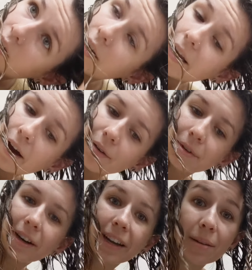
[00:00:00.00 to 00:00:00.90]
now I'm
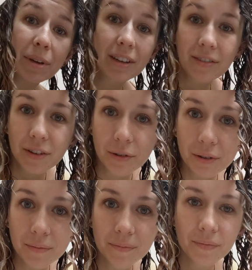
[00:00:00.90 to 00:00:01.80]
going to hammock diffuse,
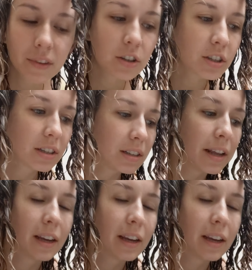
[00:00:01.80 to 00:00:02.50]
just until